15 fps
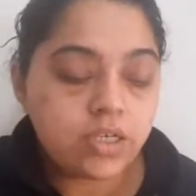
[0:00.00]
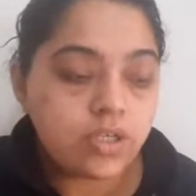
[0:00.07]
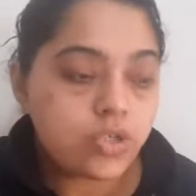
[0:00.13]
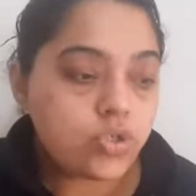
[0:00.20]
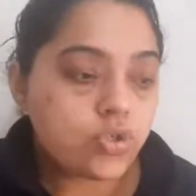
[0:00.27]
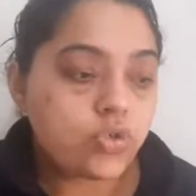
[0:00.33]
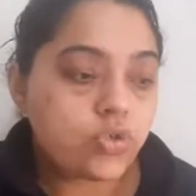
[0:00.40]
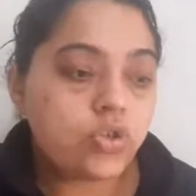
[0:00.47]

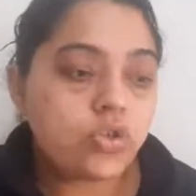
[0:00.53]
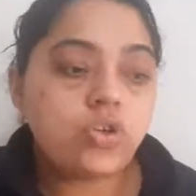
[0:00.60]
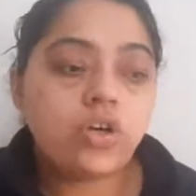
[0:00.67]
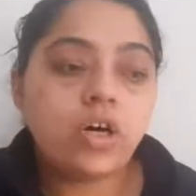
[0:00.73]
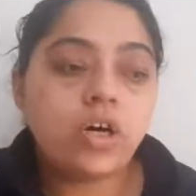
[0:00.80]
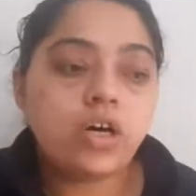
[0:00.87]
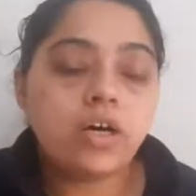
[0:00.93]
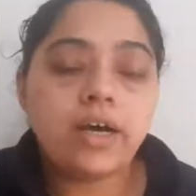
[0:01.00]
So
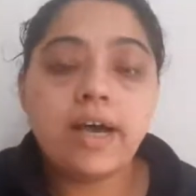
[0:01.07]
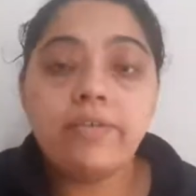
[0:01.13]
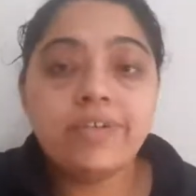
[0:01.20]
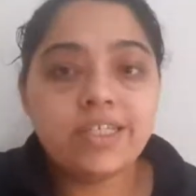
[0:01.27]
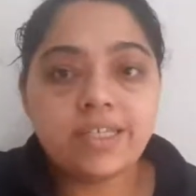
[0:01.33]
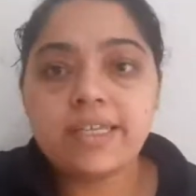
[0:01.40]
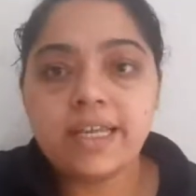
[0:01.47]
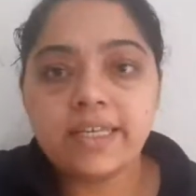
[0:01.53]
I
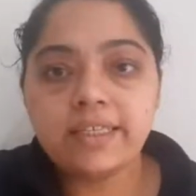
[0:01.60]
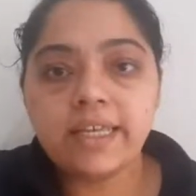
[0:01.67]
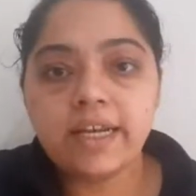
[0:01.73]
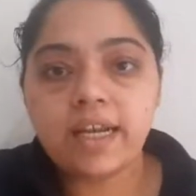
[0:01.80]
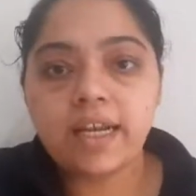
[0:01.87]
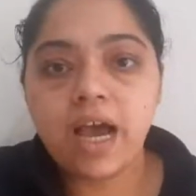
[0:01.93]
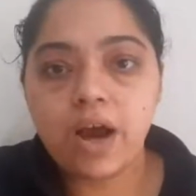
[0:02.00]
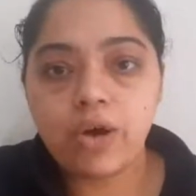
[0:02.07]
was just telling
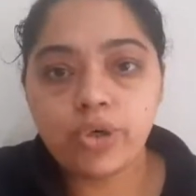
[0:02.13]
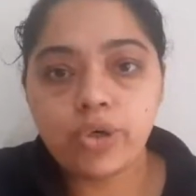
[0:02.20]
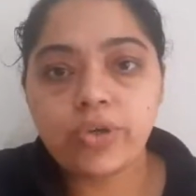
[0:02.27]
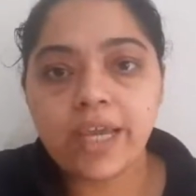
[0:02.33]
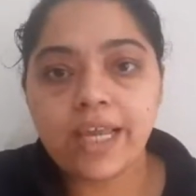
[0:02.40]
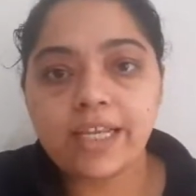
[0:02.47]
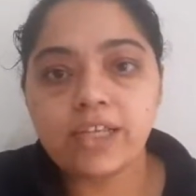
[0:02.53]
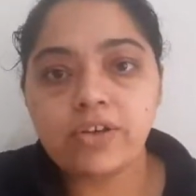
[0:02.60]
that how
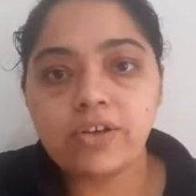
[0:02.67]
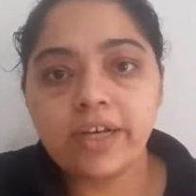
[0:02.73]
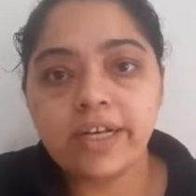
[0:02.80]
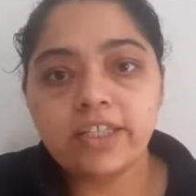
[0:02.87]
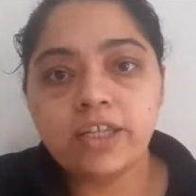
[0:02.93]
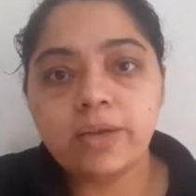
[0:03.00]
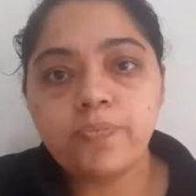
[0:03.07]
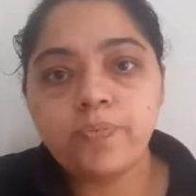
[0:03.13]
to
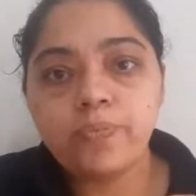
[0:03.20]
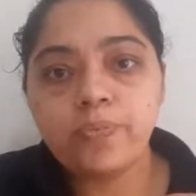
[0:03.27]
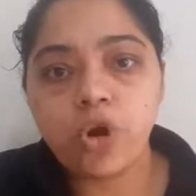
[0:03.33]
calculate the